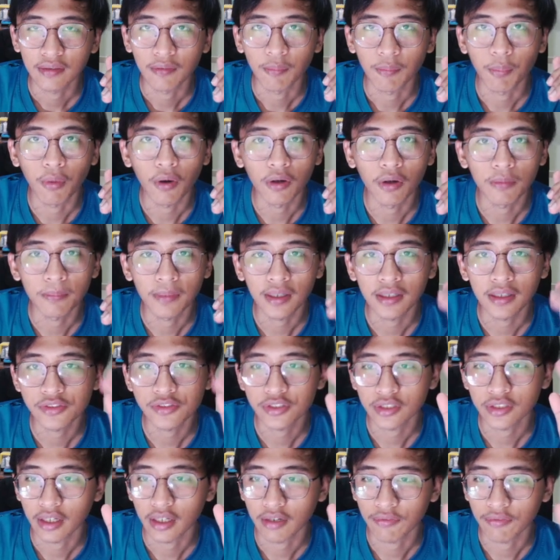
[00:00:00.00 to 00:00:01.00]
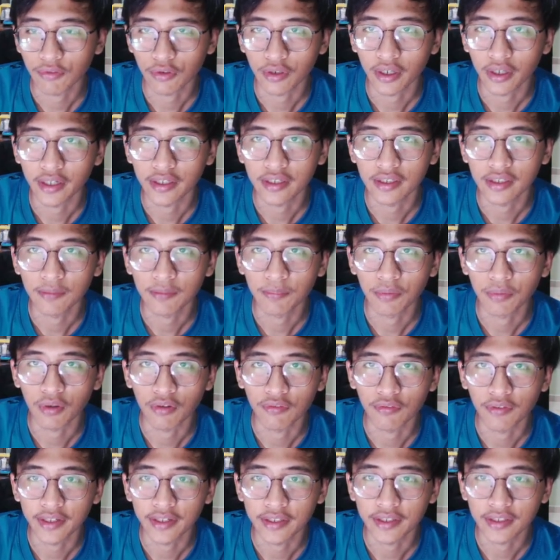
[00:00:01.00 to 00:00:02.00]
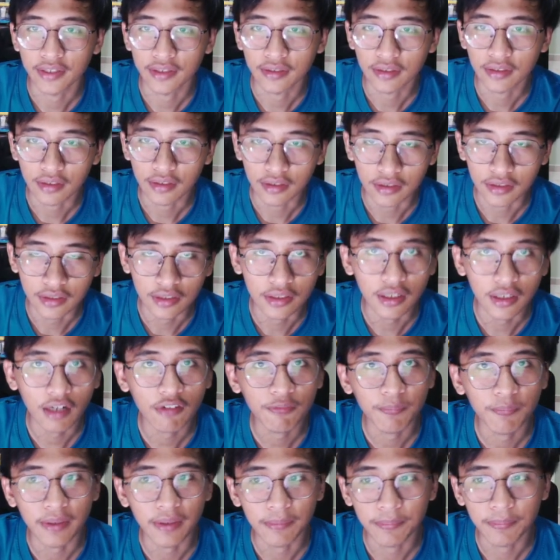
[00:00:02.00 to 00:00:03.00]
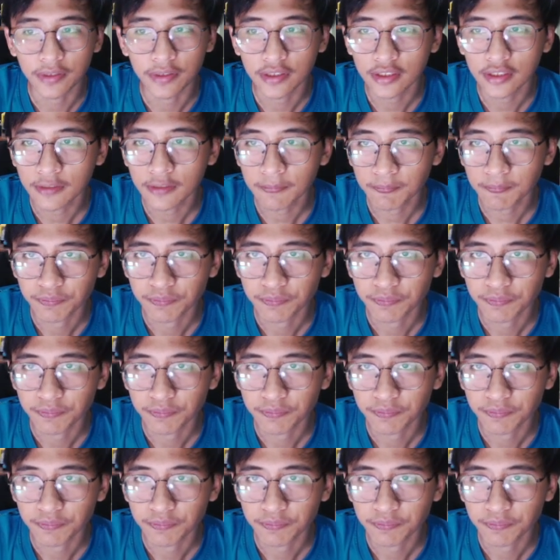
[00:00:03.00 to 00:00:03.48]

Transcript: Paul Marles have already provided a graph paper.